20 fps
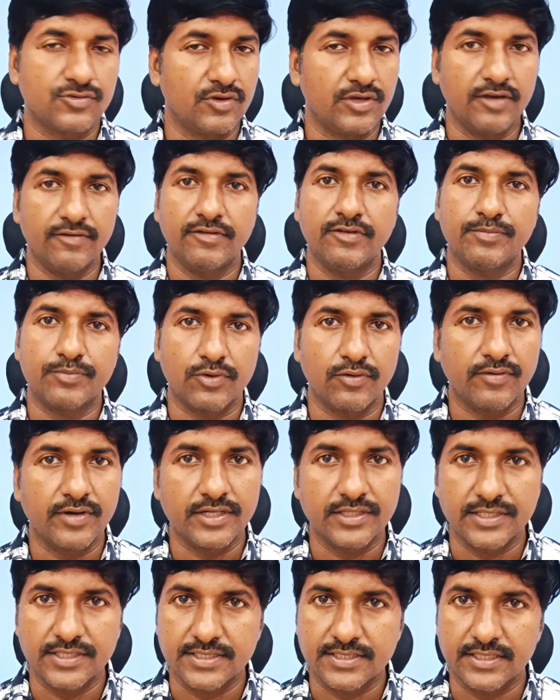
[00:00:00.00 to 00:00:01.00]
so I will
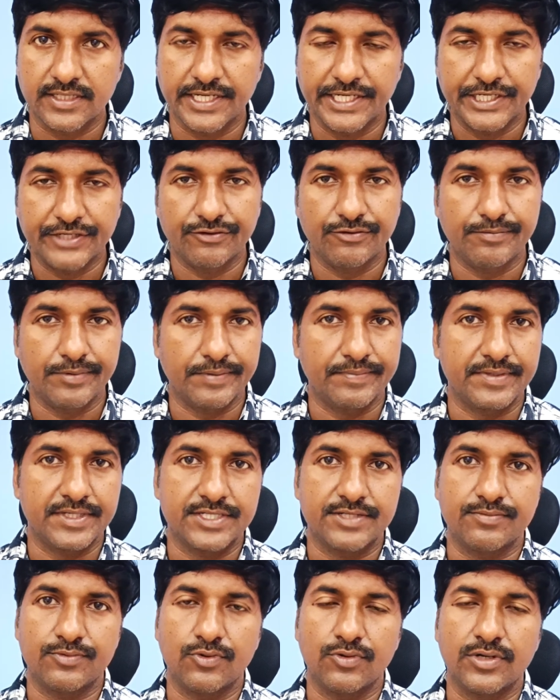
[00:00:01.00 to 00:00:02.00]
provide this interview
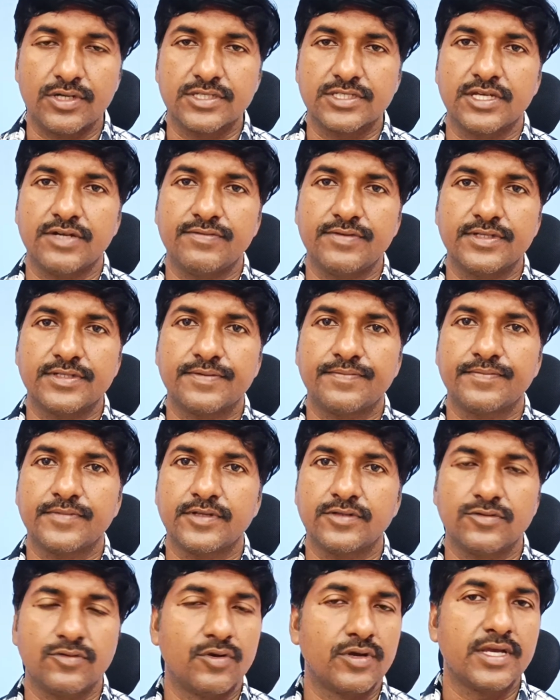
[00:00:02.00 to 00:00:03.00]
preparation program service.
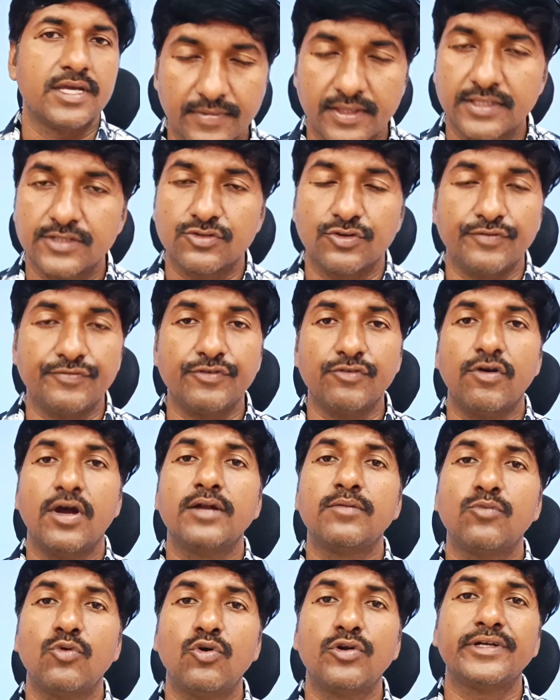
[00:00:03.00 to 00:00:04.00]
Okay. So if you
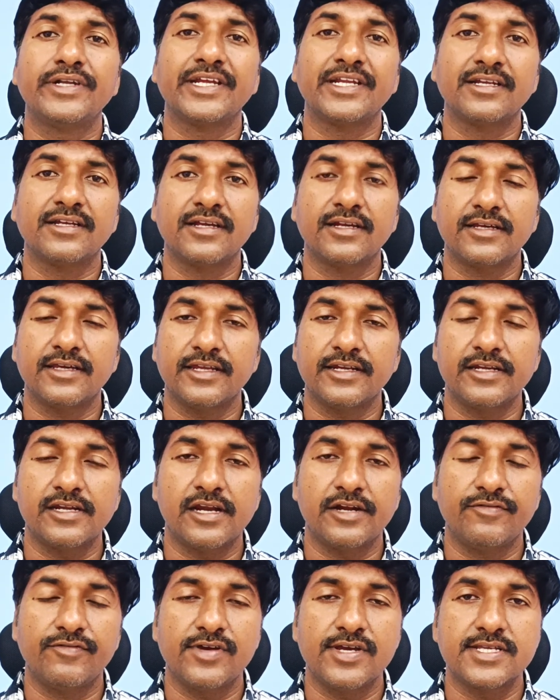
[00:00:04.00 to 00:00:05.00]
want more technical
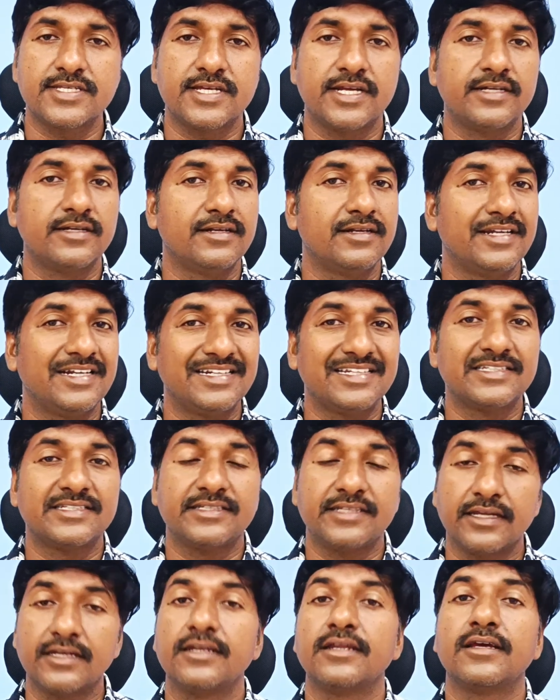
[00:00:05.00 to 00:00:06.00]
career advice and the
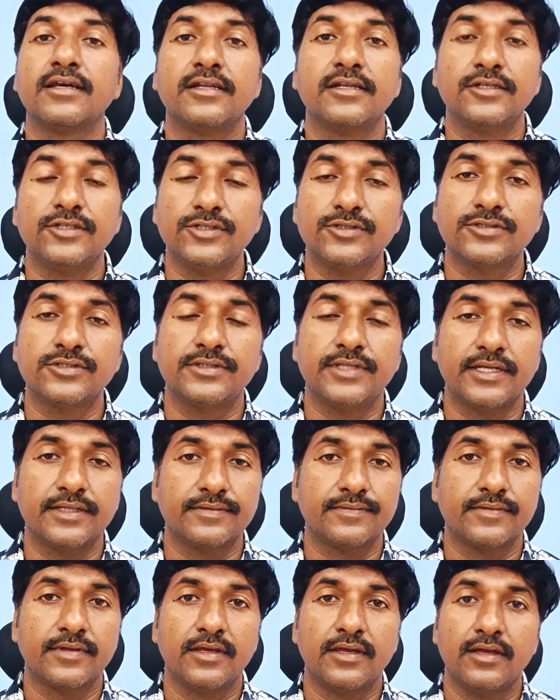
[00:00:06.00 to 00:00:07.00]
latest technical news,
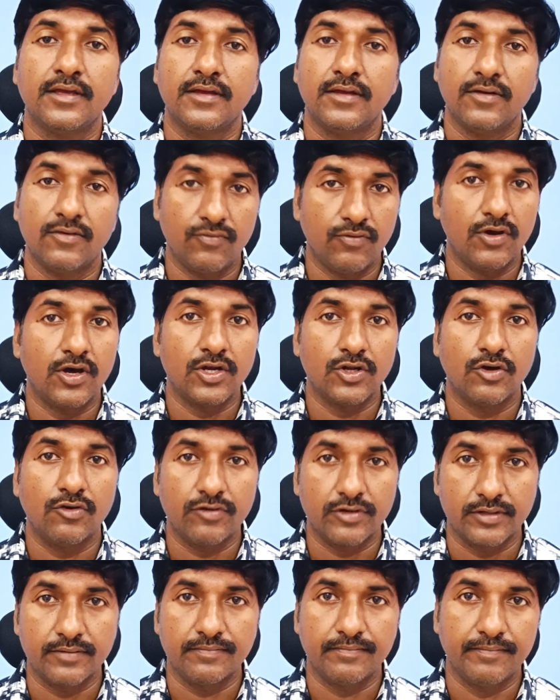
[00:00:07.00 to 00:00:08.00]
then
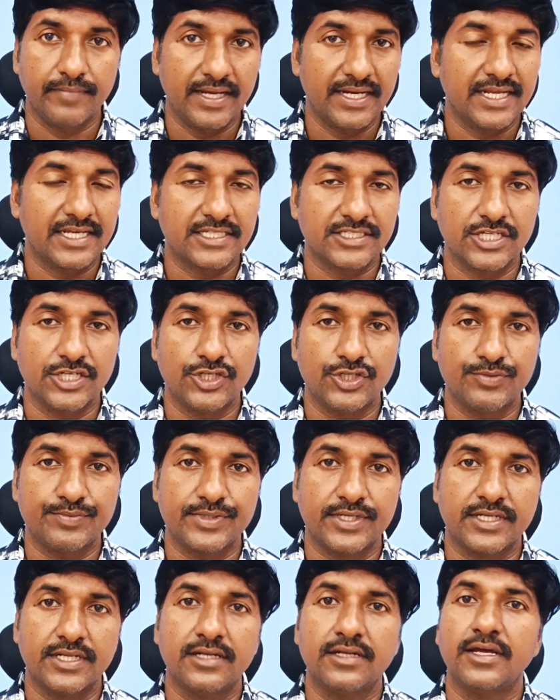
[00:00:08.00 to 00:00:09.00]
follow our ByLuckySir
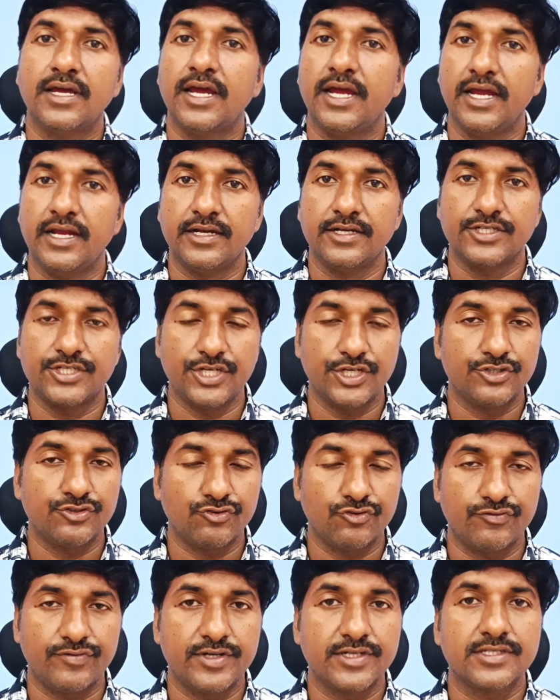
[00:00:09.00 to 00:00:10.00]
YouTube channel and share to
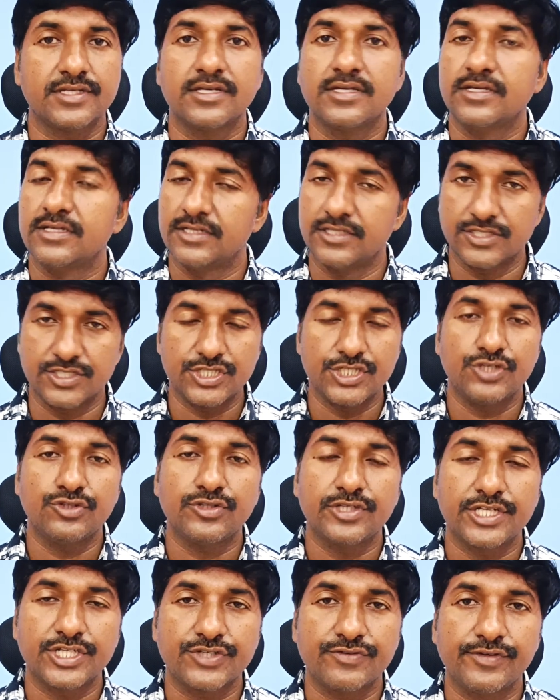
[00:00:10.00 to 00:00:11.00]
your friends. And see you
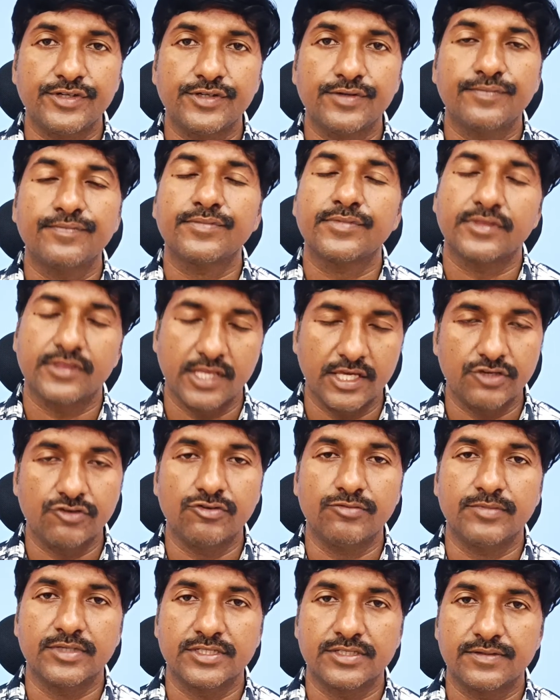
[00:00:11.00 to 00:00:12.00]
in the next video. Thank you very